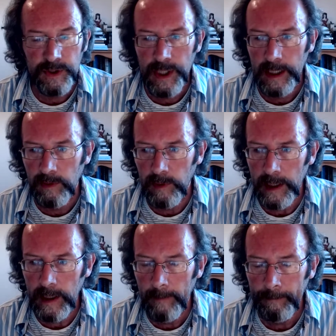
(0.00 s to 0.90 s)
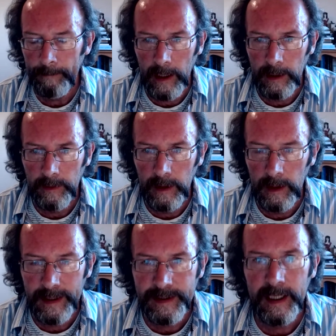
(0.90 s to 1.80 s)
January, and
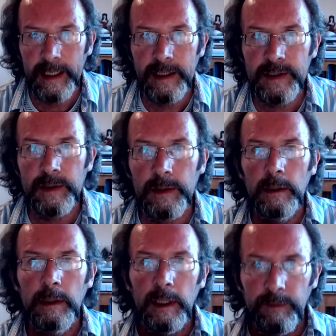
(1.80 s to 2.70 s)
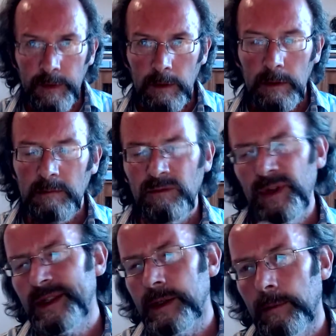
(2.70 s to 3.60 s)
it takes, if you're
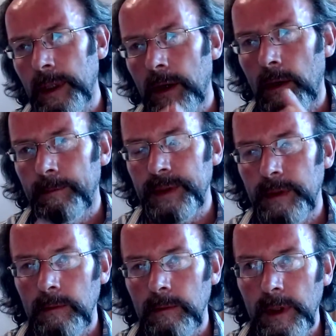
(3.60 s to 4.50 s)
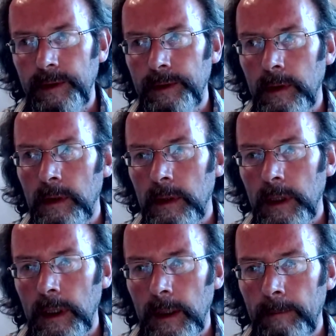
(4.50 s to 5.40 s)
reasonably competent with
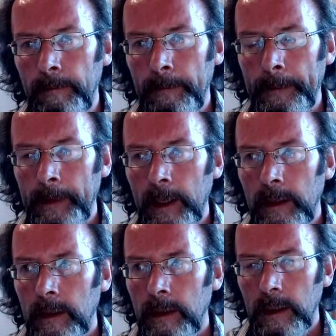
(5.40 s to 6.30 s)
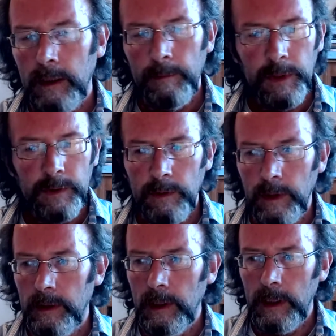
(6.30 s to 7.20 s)
a computer
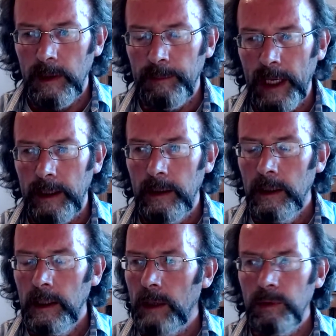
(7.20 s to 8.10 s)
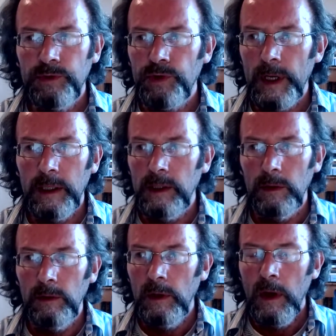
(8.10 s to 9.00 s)
and a pen, it would take
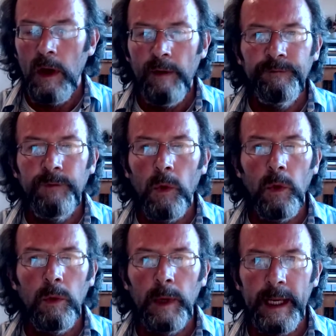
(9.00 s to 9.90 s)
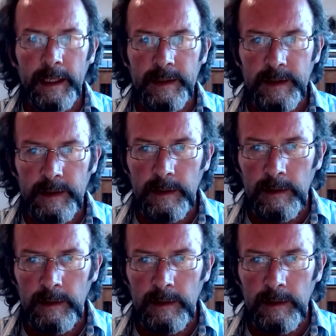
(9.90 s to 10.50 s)
you 4 weeks